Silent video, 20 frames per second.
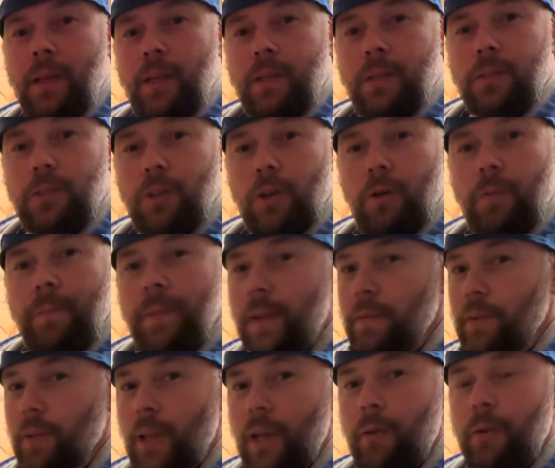So if
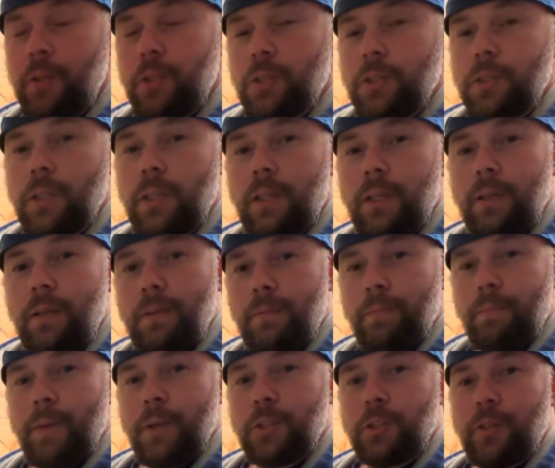you like what you see,
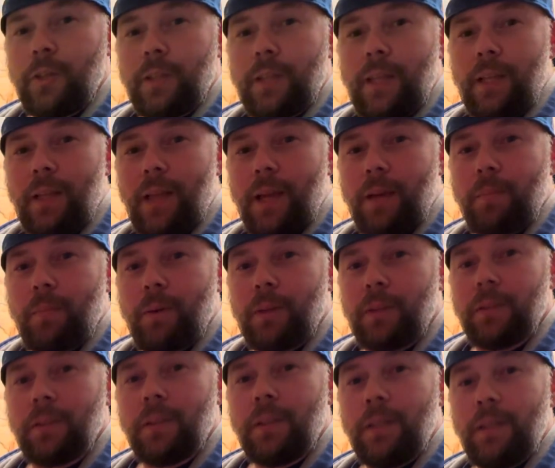make sure you hit that like
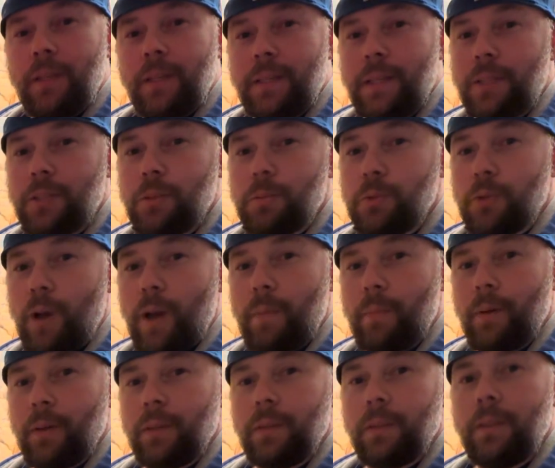button, hit that subscribe
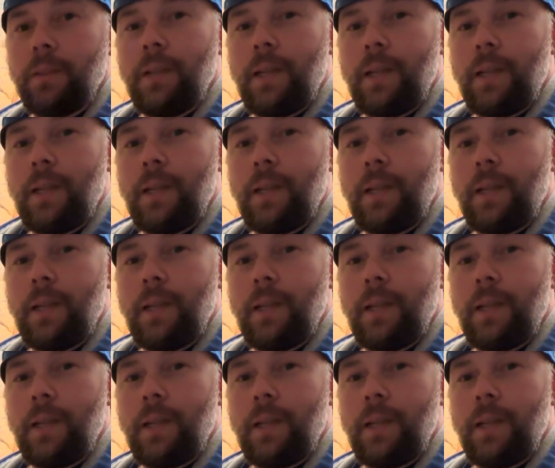button,